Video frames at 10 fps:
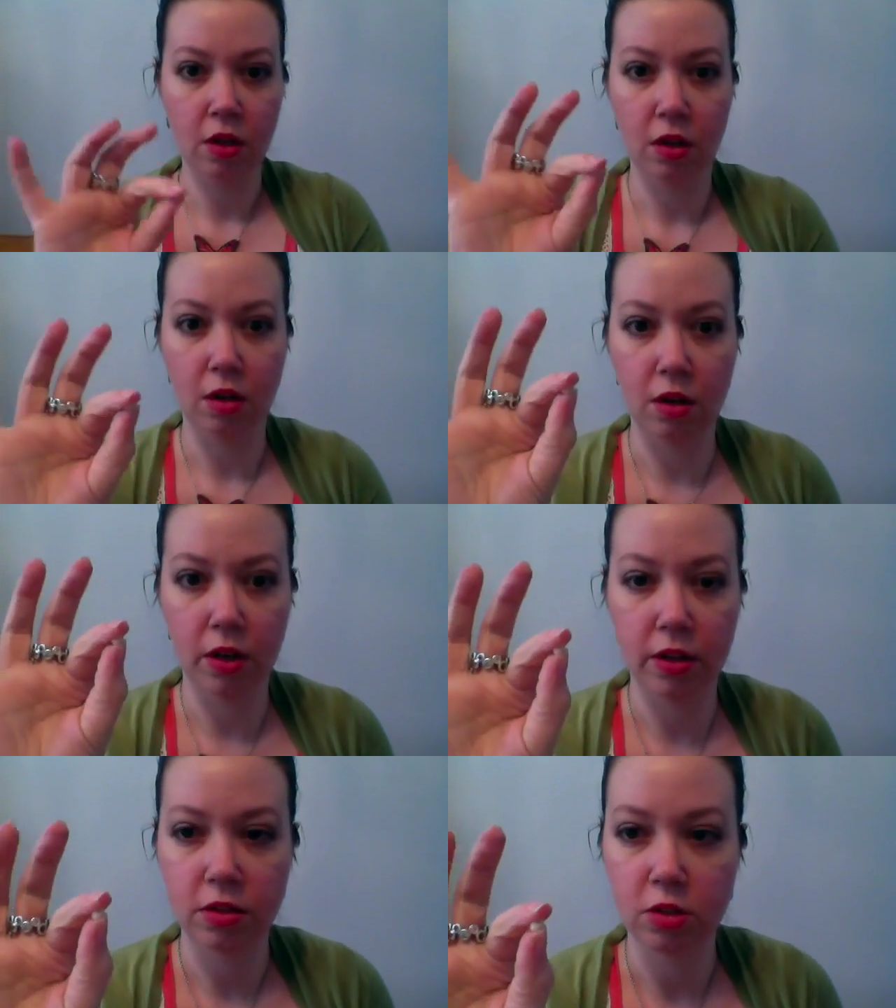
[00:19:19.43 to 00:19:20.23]
All
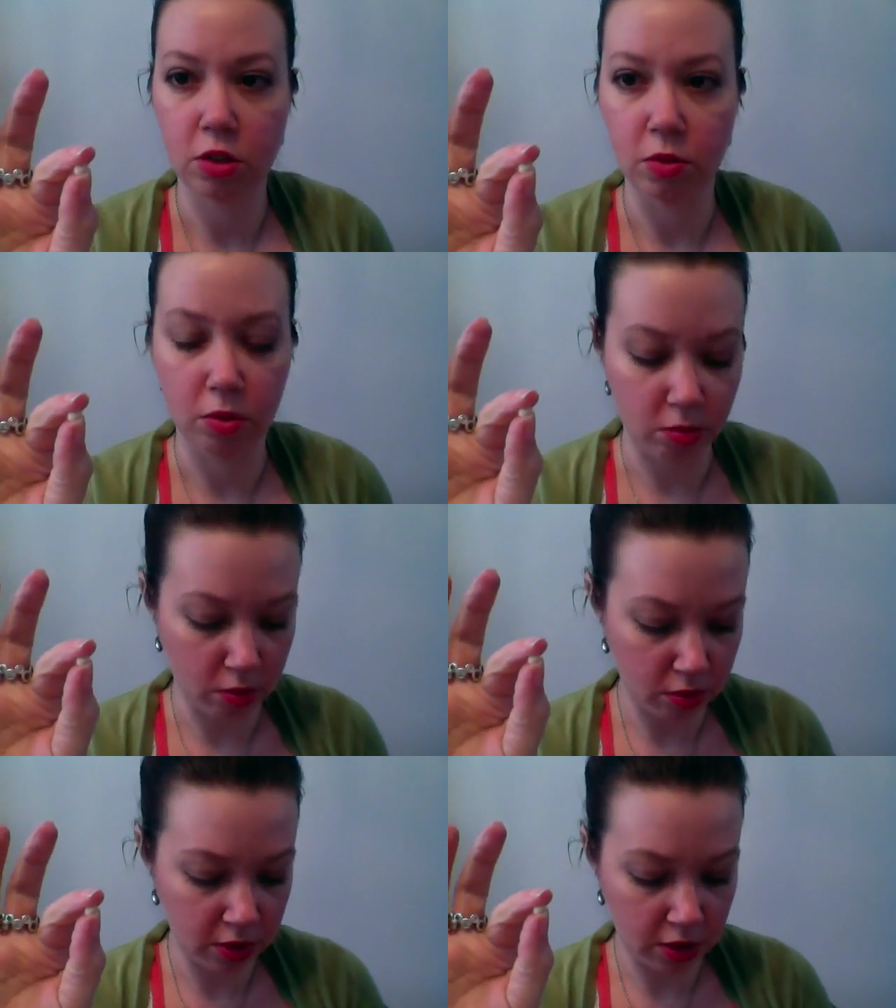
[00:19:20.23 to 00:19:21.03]
right, so we're
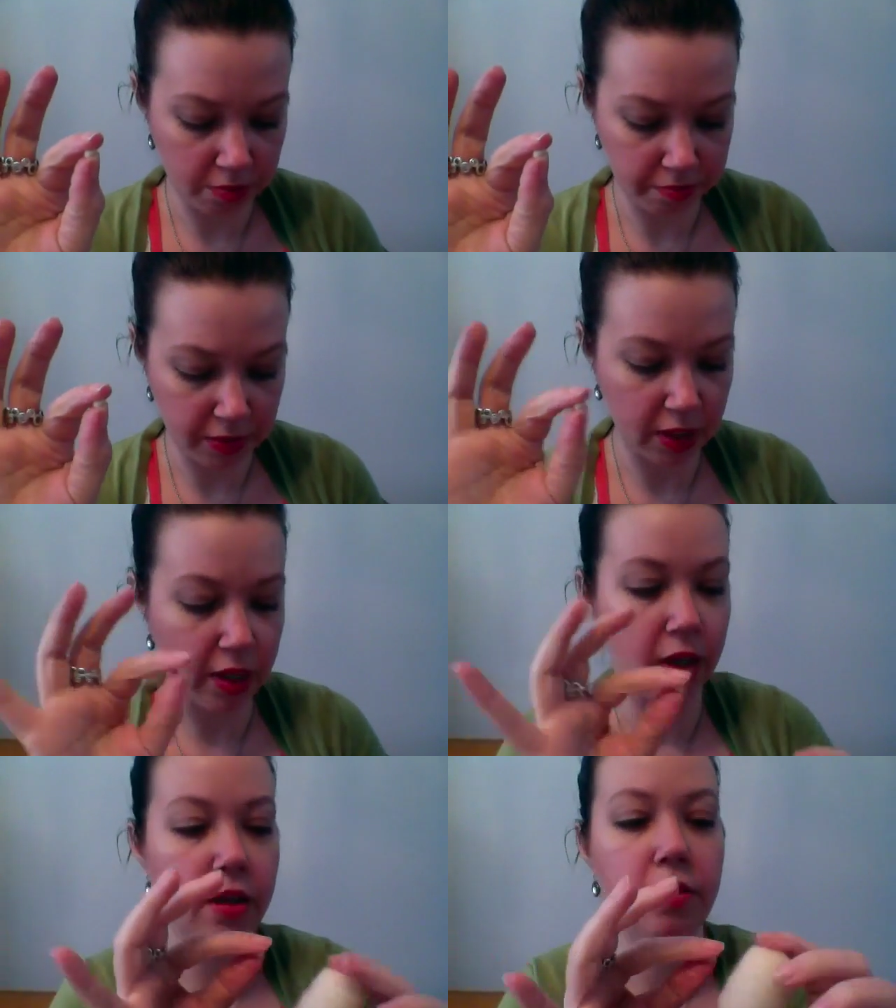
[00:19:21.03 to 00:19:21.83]
rolled up
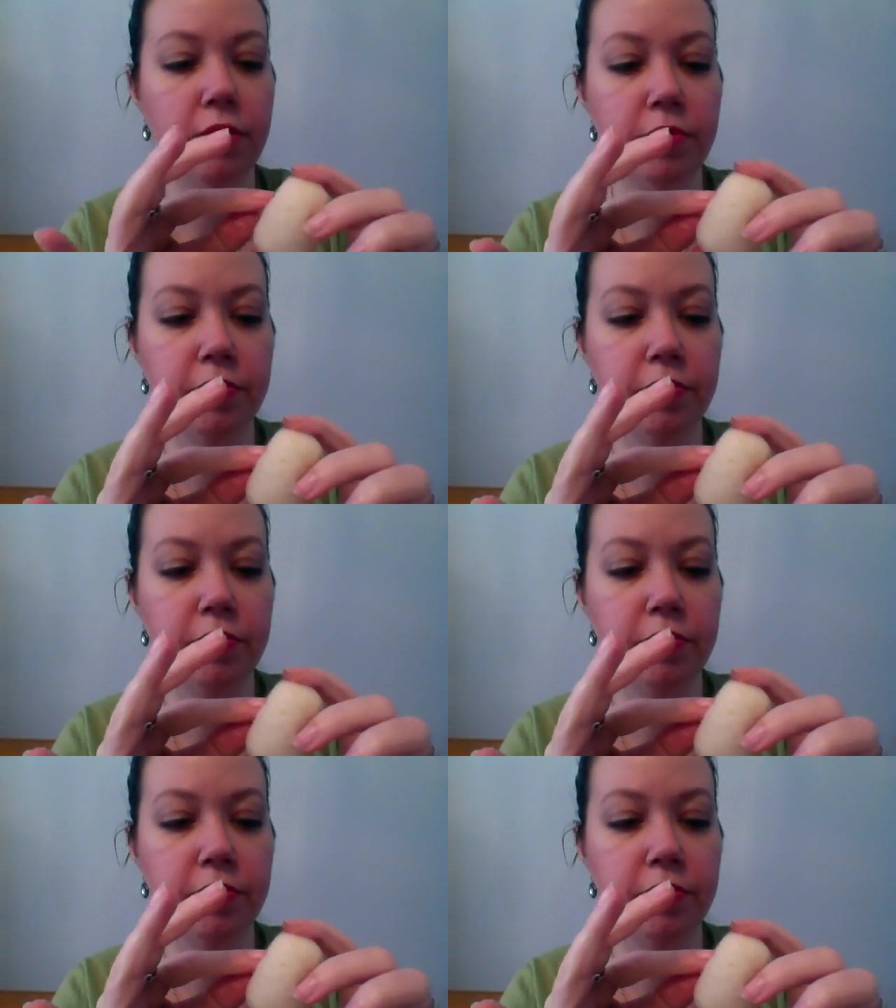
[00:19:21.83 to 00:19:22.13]
again,